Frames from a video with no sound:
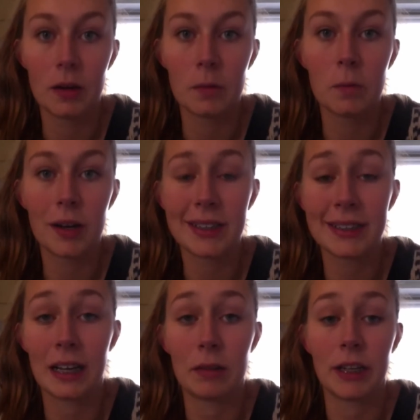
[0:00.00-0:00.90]
What
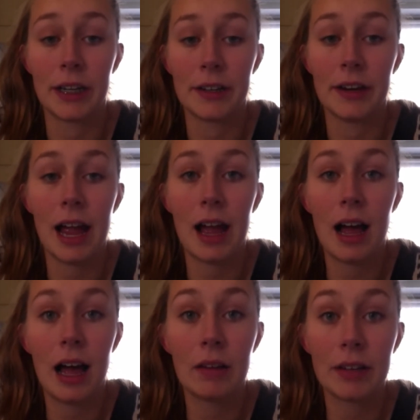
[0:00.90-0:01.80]
is Outlander?
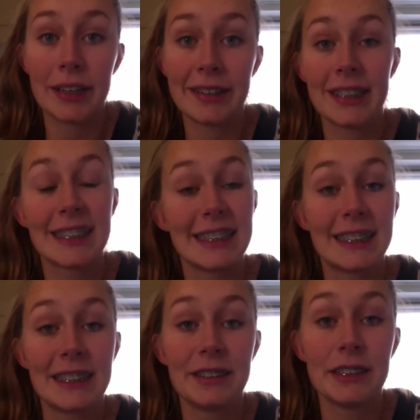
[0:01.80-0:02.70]
Outlander is a
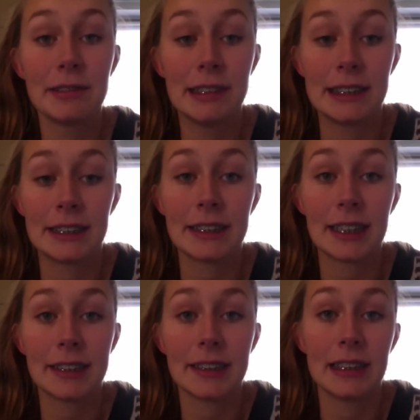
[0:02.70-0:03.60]
series that
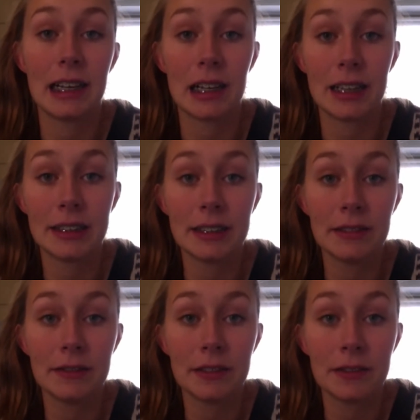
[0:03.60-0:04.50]
starts in
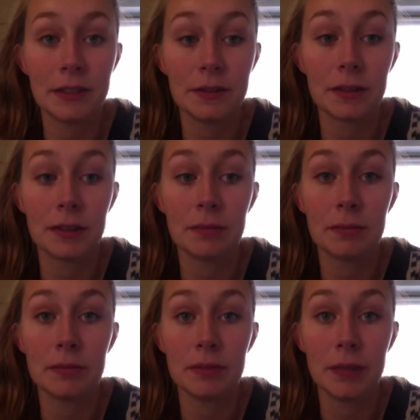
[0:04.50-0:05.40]
1954,
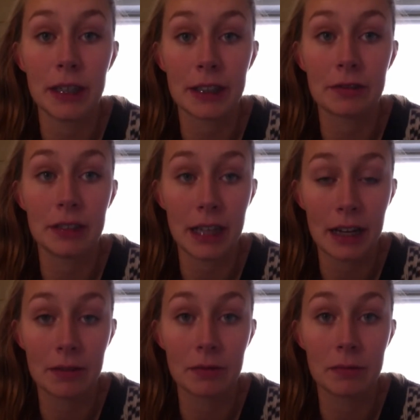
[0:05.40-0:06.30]
where
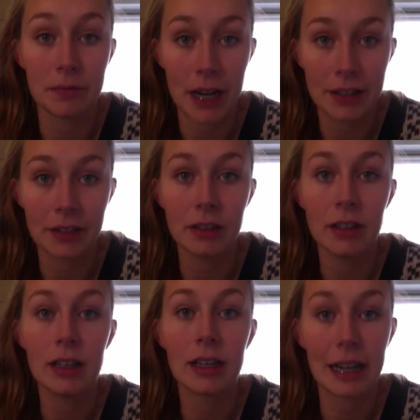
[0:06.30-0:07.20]
Claire Randall,
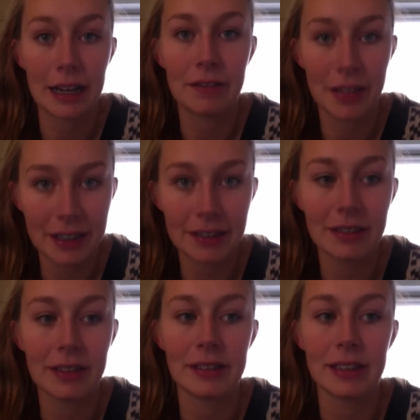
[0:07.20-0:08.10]

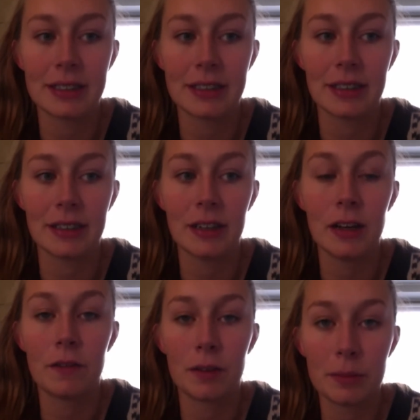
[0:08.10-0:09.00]
this
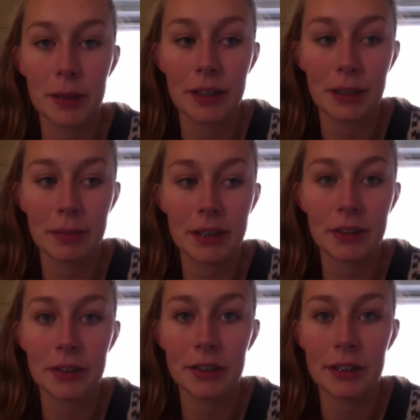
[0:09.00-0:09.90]
former combat
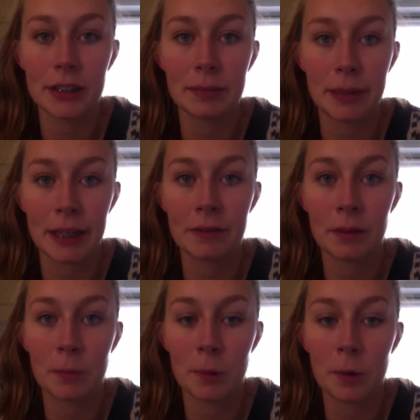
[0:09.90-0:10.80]
nurse, is back
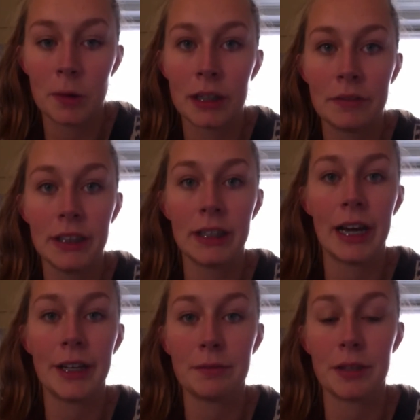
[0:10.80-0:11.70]
from war and
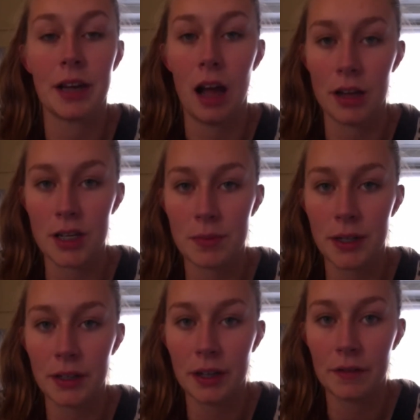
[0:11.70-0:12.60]
reunited with her
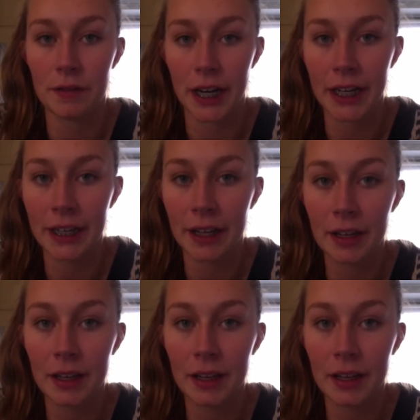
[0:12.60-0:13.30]
husband, Frank.